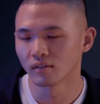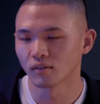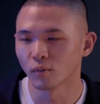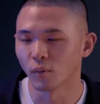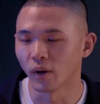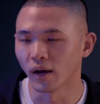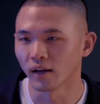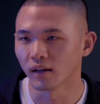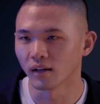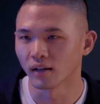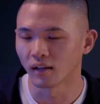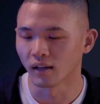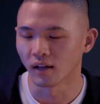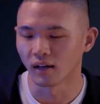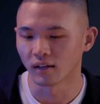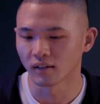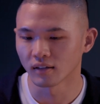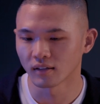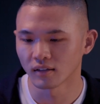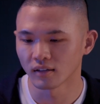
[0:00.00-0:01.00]
Wait,
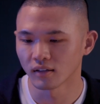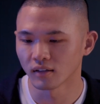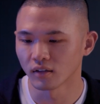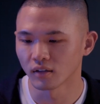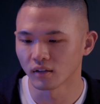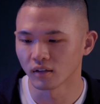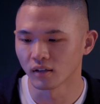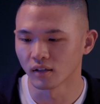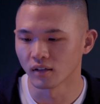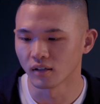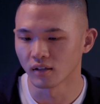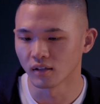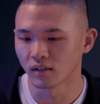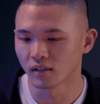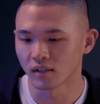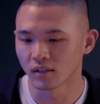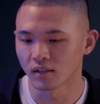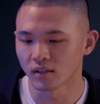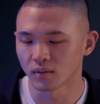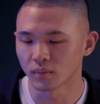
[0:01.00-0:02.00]

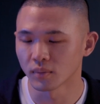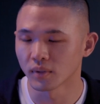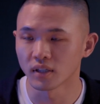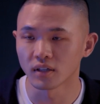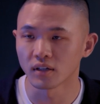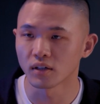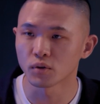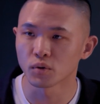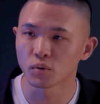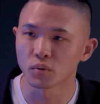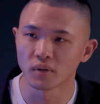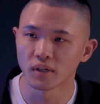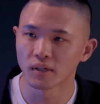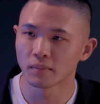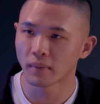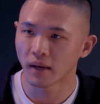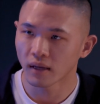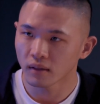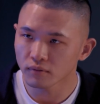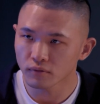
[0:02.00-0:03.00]
isn't the radiation really
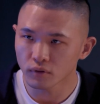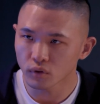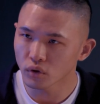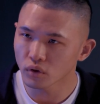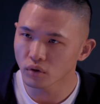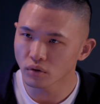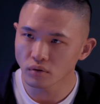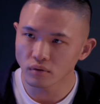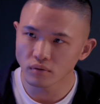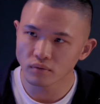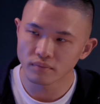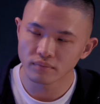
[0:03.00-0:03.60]
bad for you?